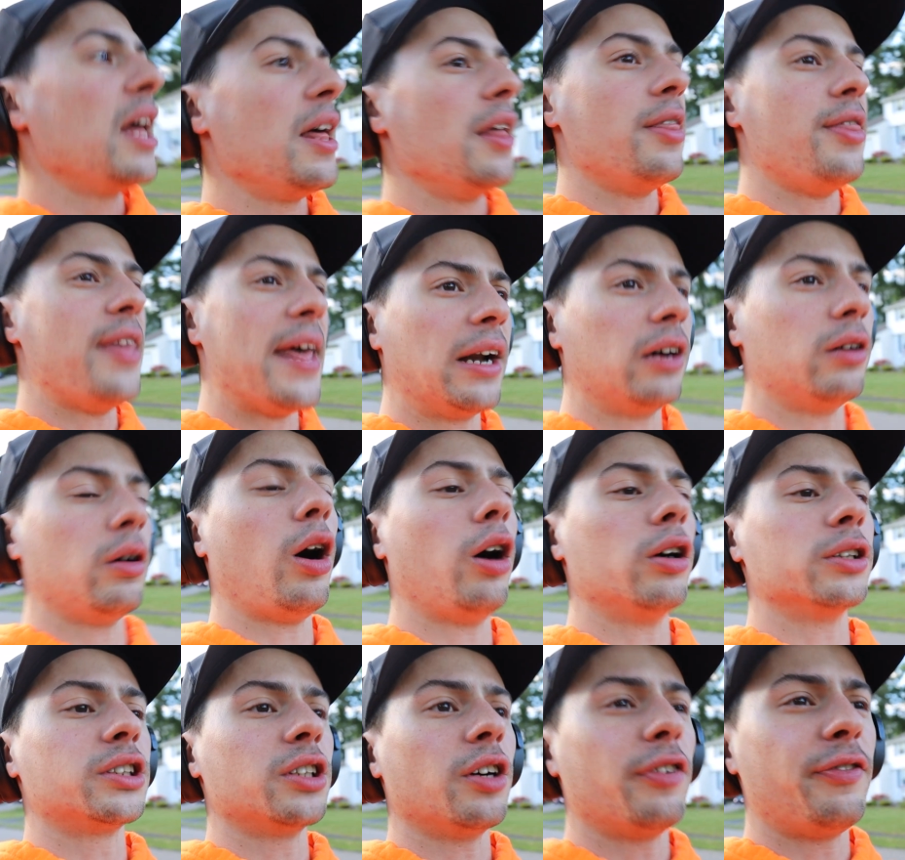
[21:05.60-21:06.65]
then I'll
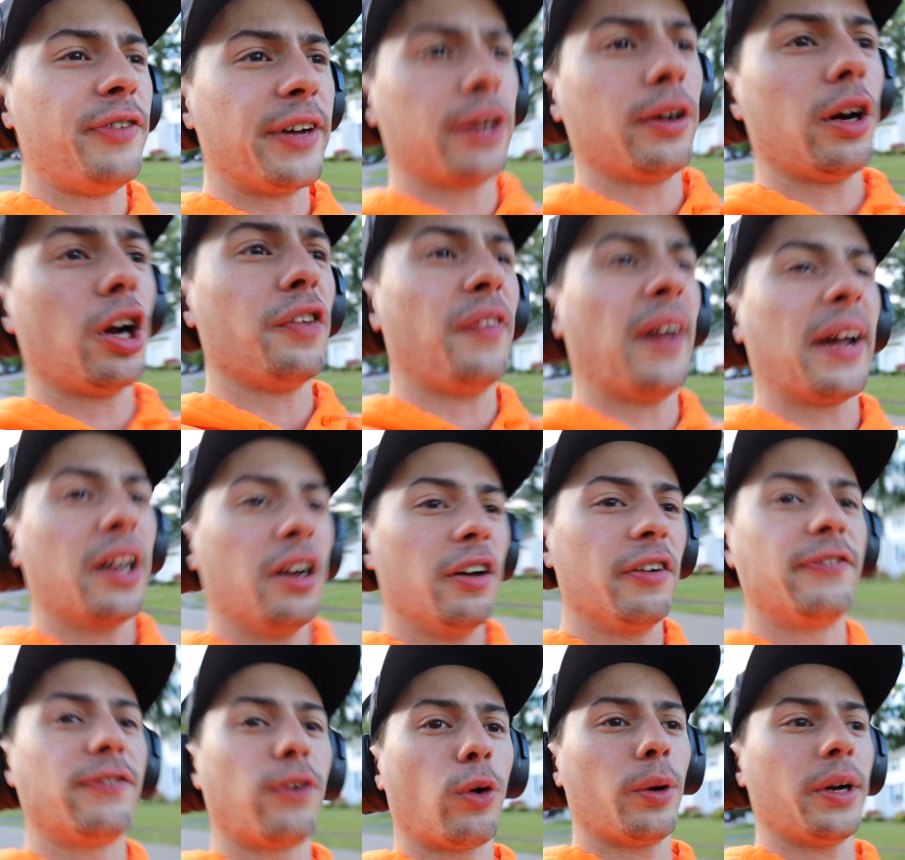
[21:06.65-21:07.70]
also figure out if I can
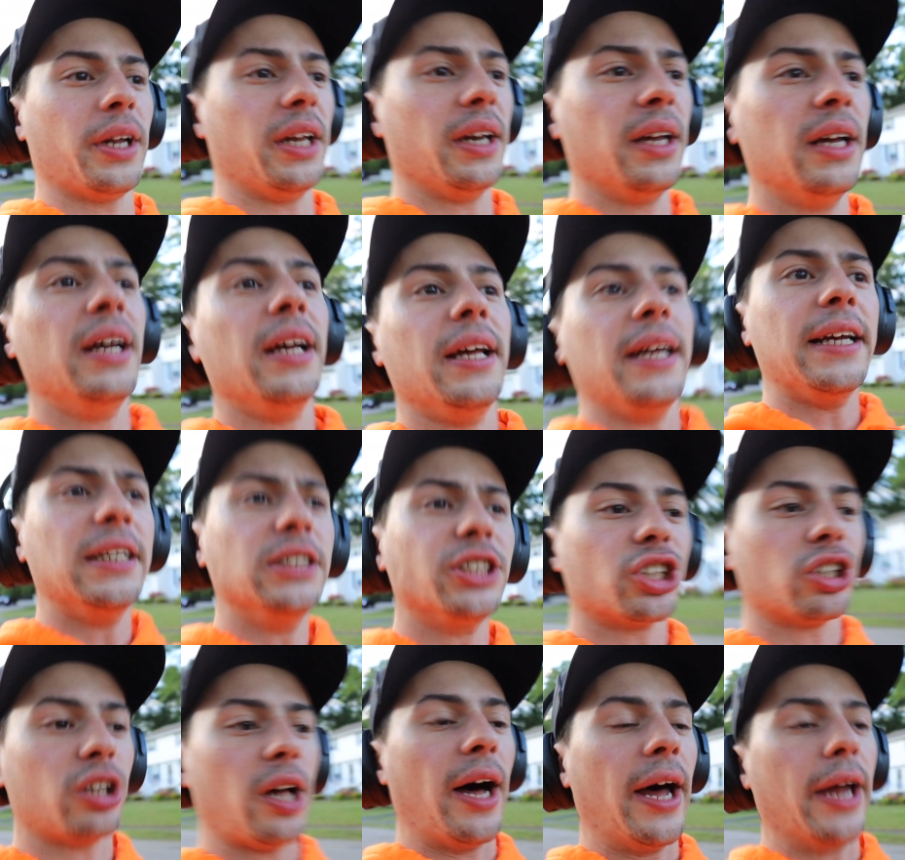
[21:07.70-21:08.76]
afford it in
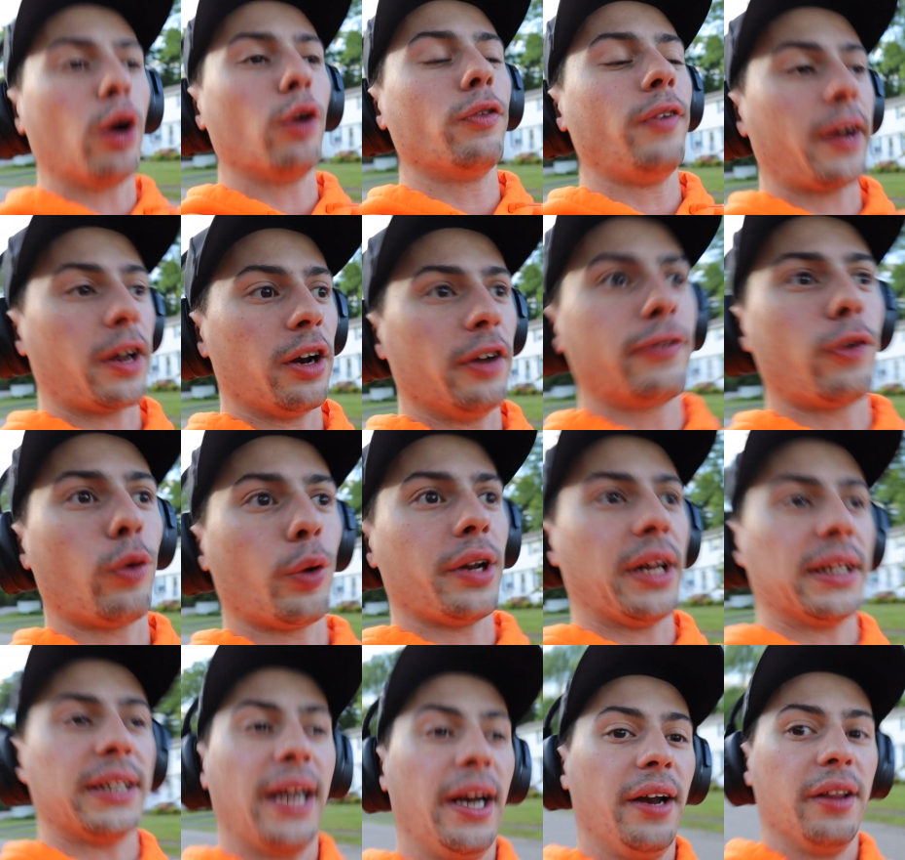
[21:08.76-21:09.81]
July or if I can afford it
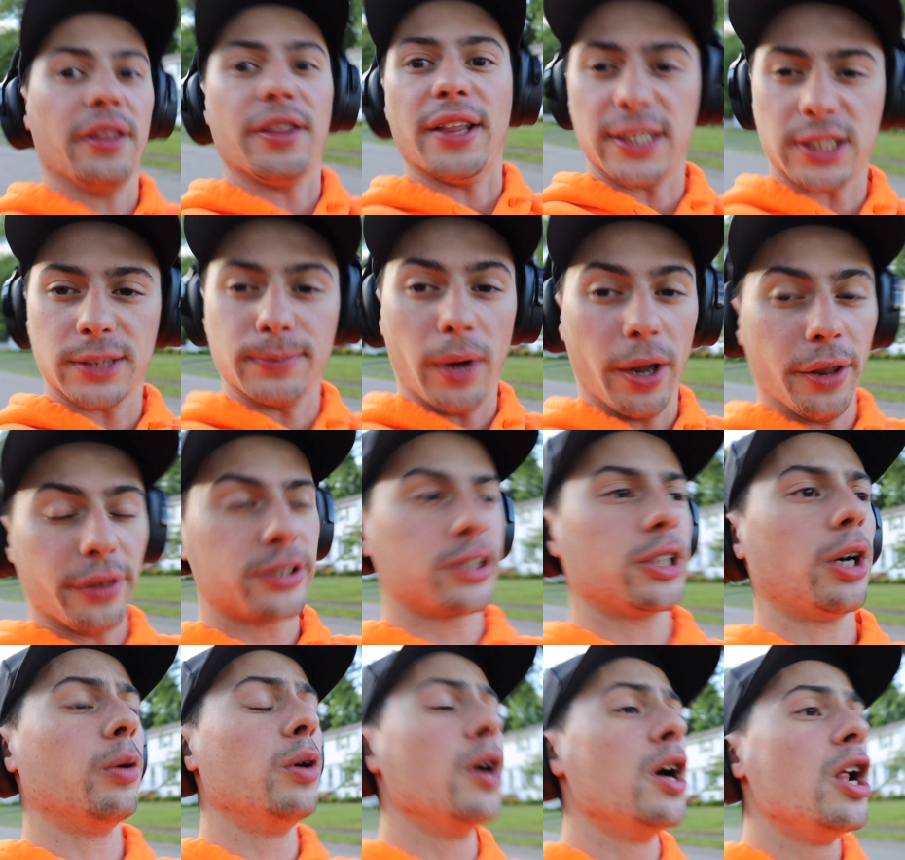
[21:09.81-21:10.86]
at the end of this month.
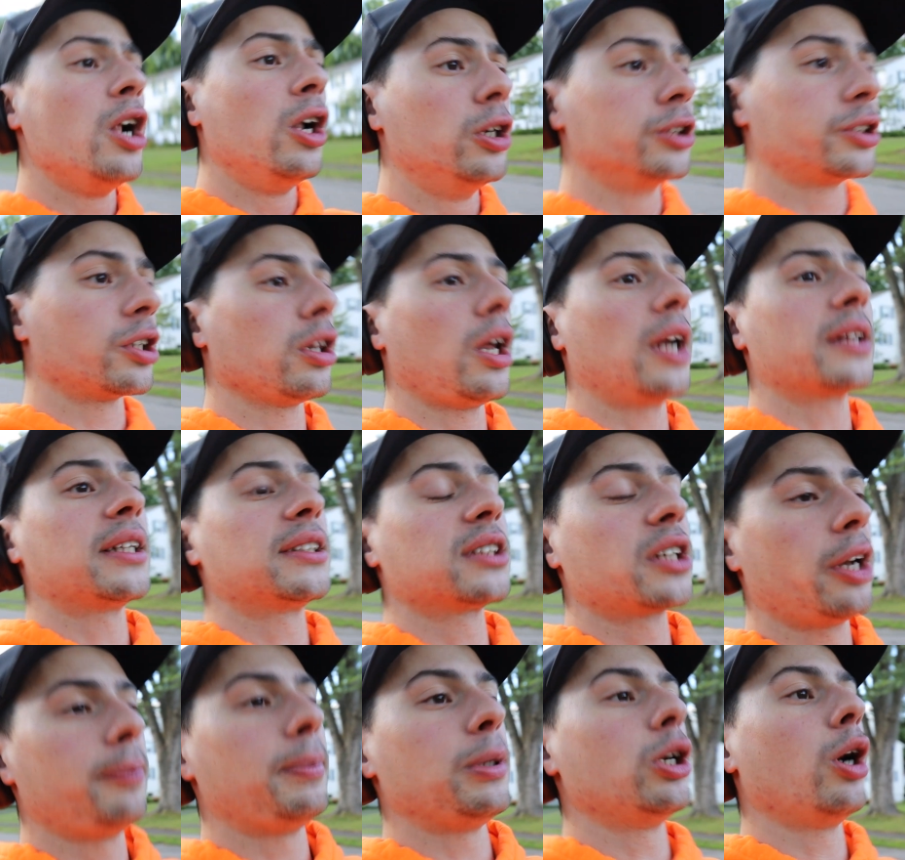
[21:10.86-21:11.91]
So there's a lot that's
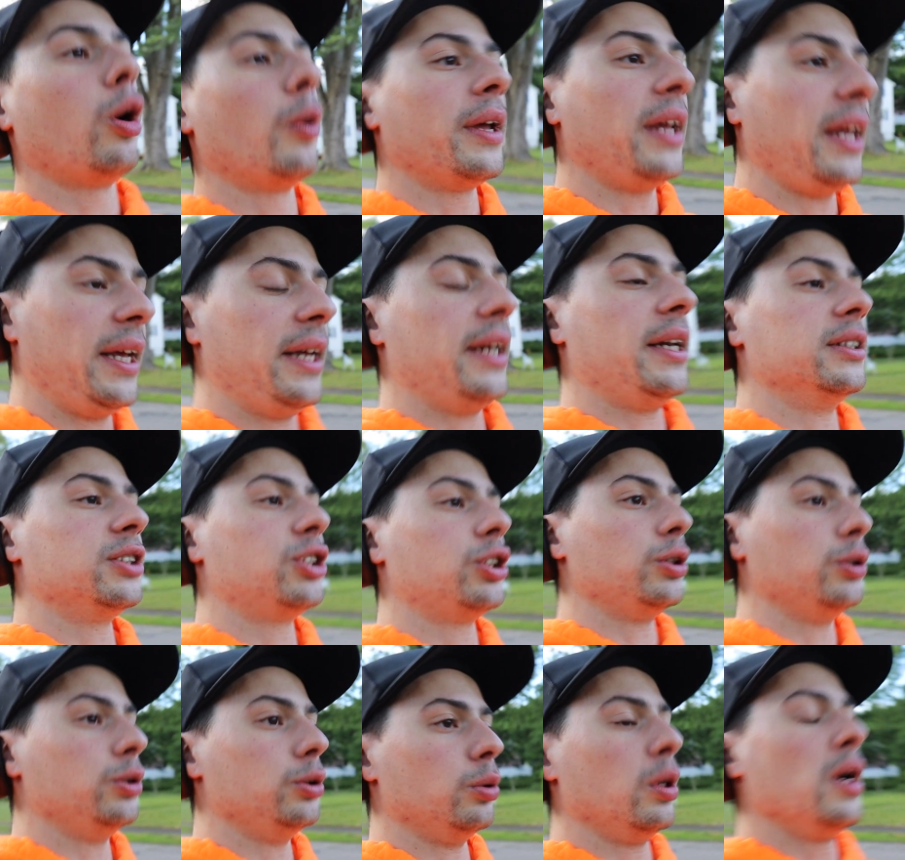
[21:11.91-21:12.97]
gonna be going
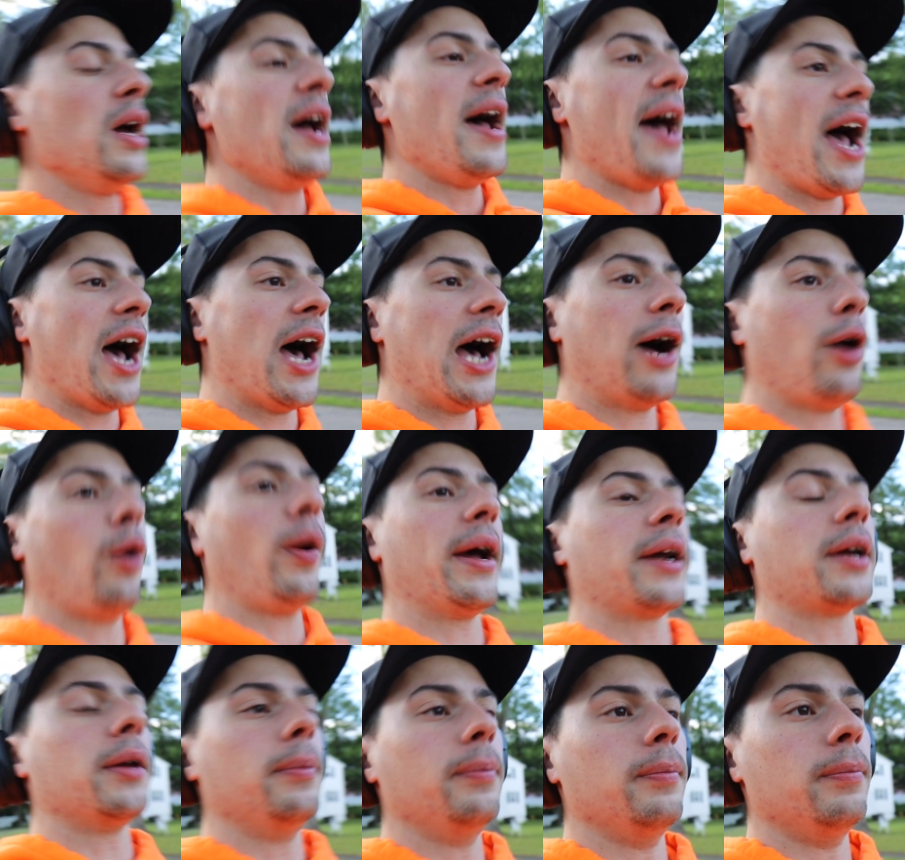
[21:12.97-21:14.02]
into how I
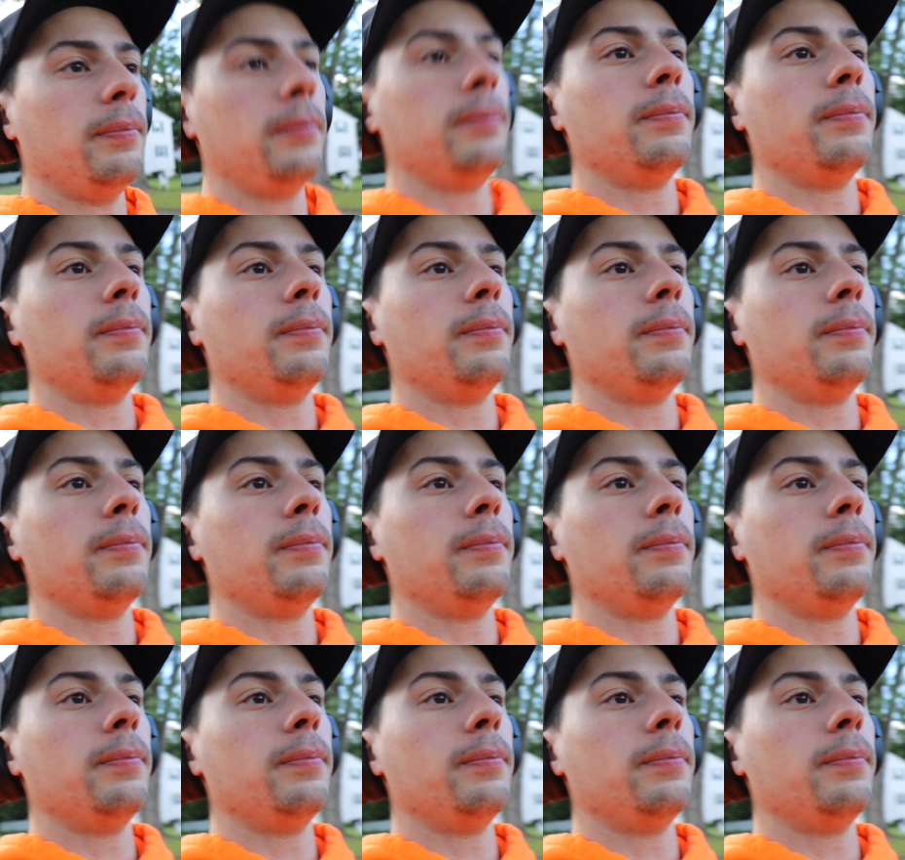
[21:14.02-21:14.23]
can